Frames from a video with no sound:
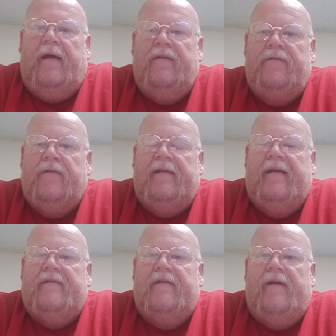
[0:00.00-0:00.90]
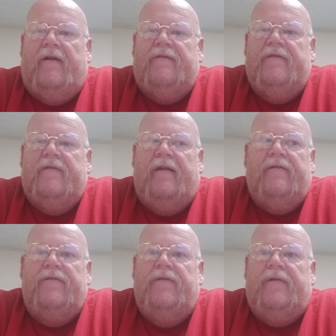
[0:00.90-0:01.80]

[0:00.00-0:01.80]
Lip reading: I do 3 days in the office. I do 2